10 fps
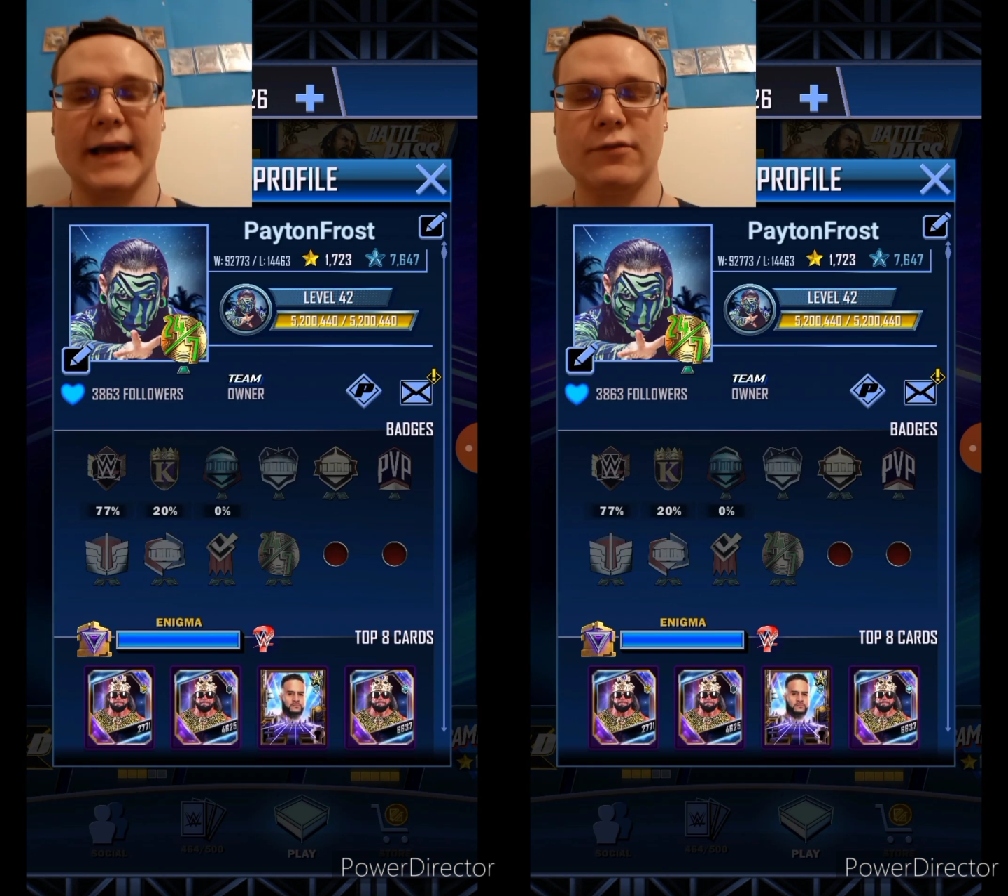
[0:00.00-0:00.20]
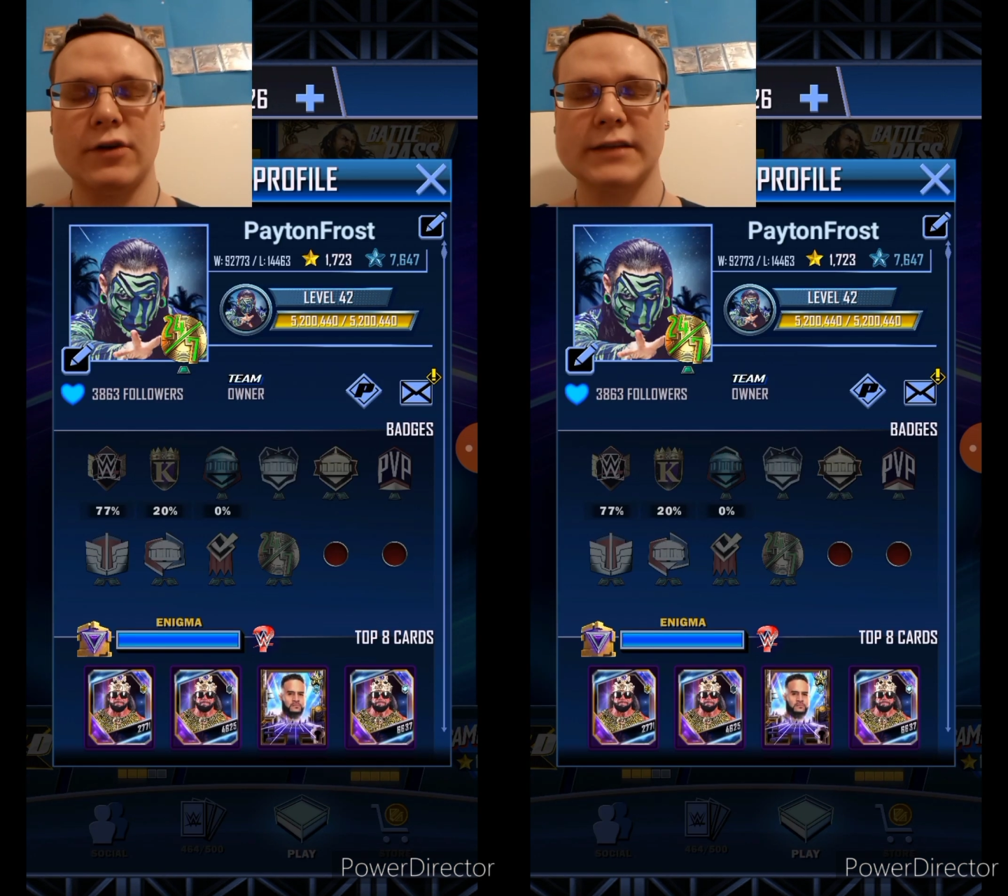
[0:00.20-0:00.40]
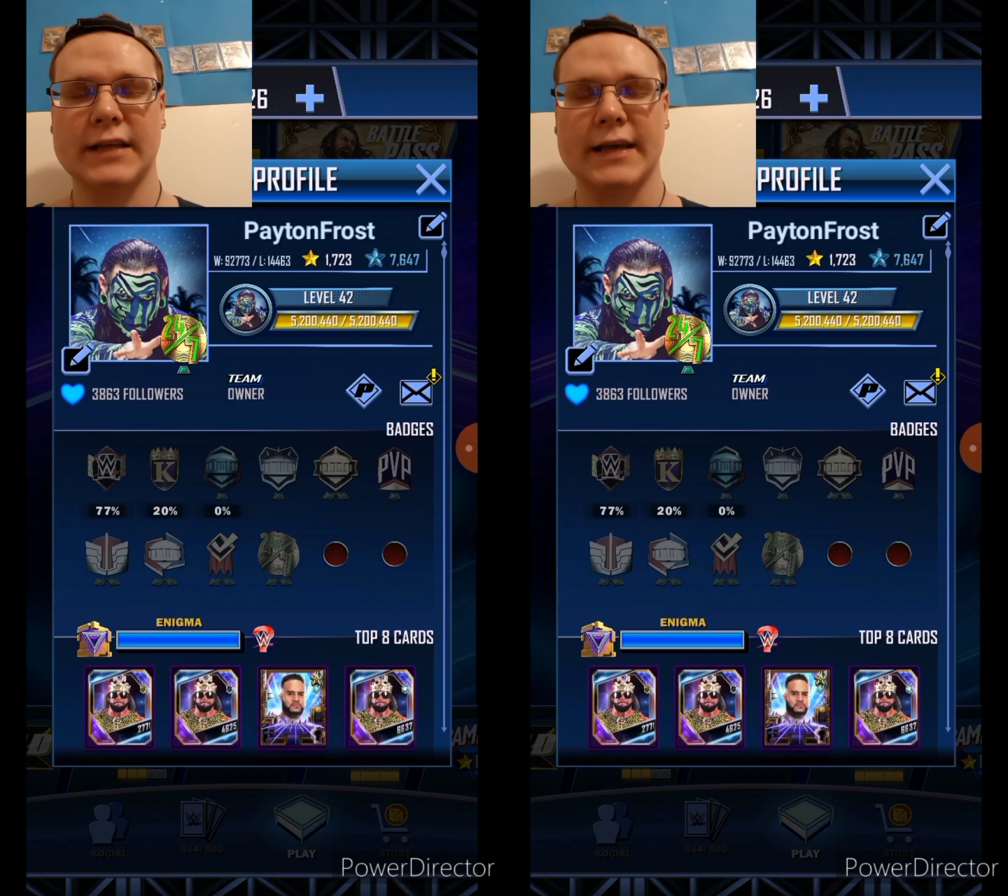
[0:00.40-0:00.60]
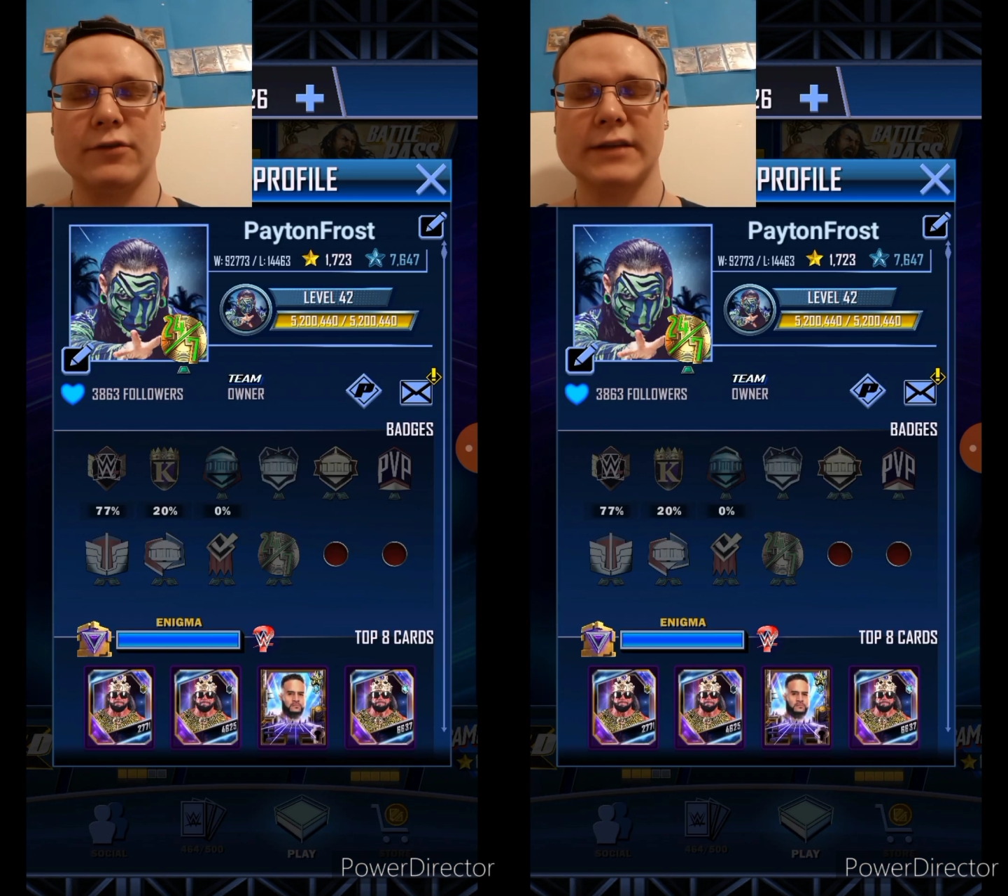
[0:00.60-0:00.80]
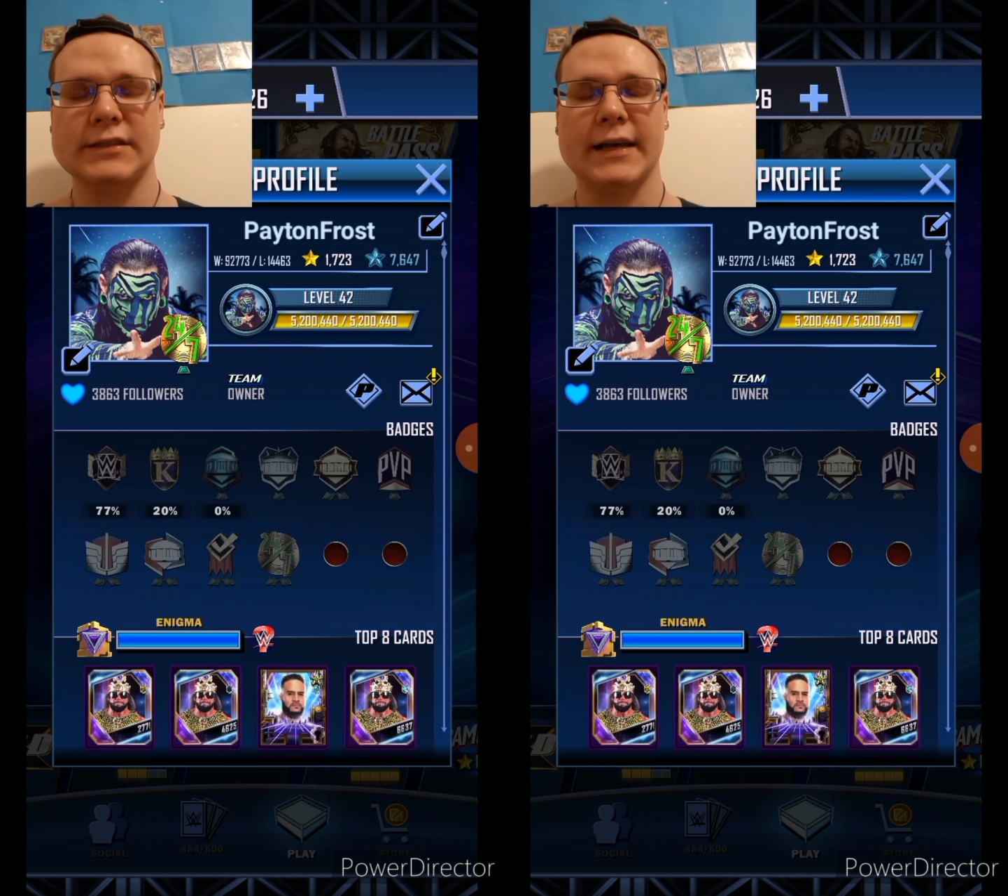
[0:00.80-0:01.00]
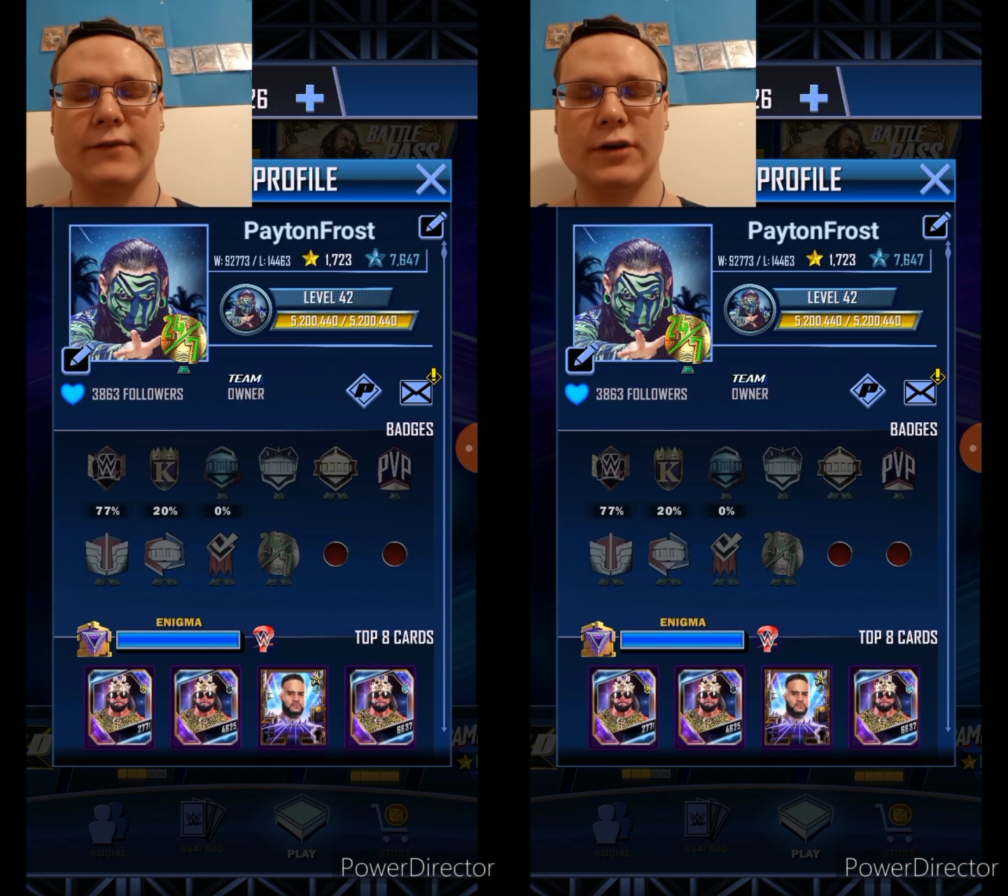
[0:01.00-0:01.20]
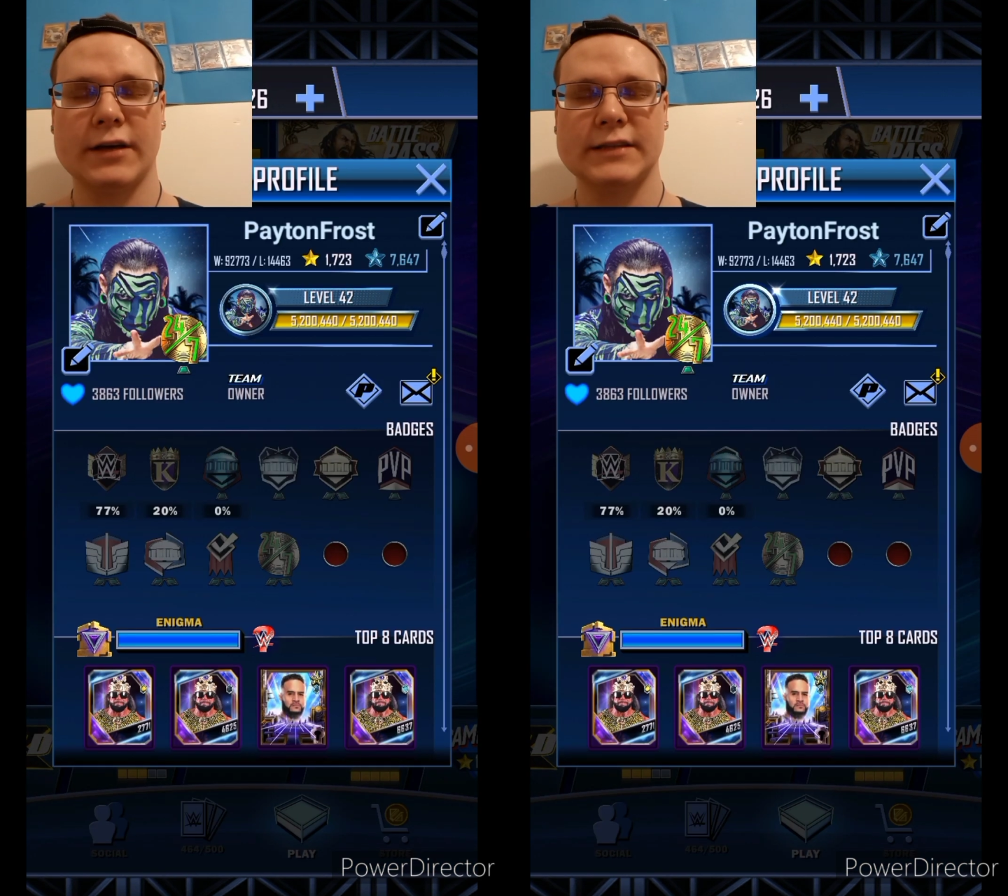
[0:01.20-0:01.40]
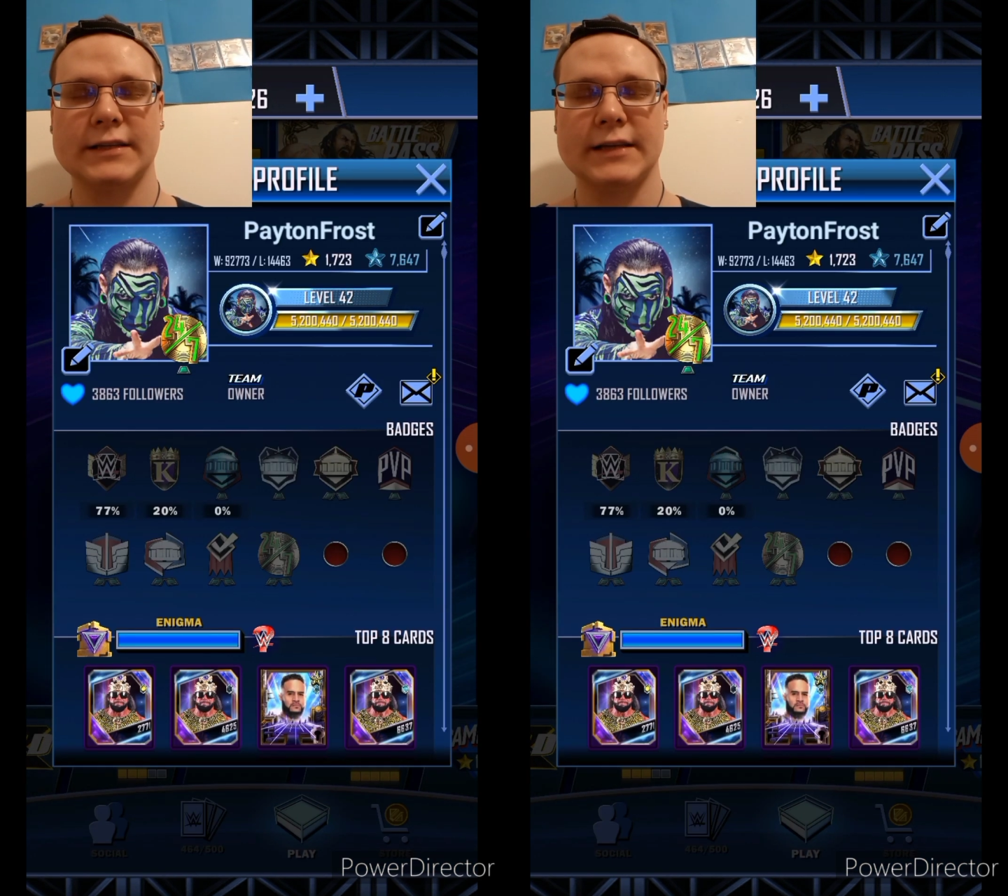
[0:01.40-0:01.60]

if you guys like, if you guys like, if you guys like